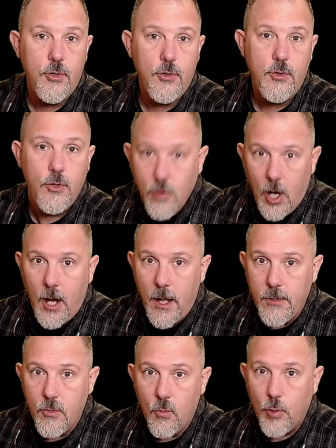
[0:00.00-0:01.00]
you
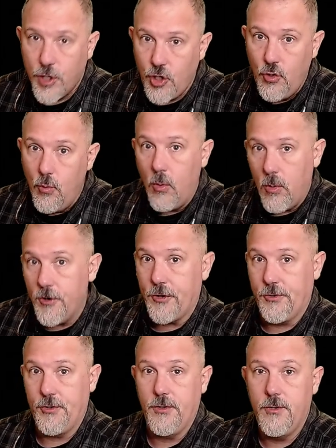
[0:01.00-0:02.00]
got what you
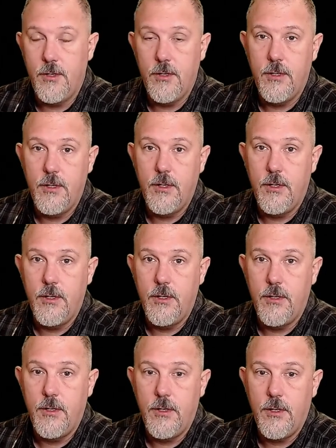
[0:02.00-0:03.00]
ordered.
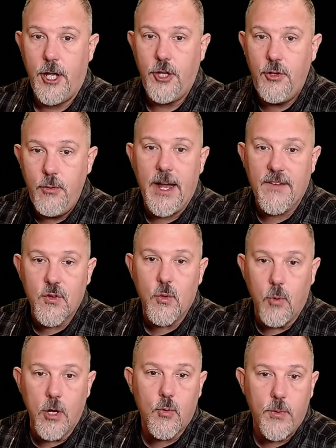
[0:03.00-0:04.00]
And you have to
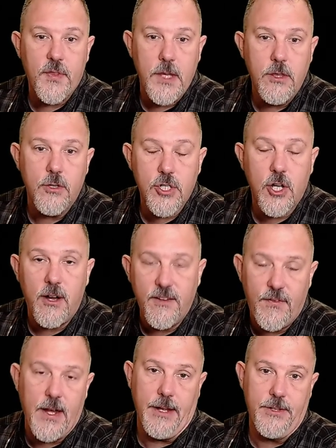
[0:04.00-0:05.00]
work within those
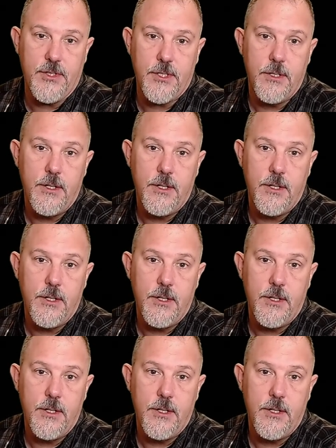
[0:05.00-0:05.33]
confines.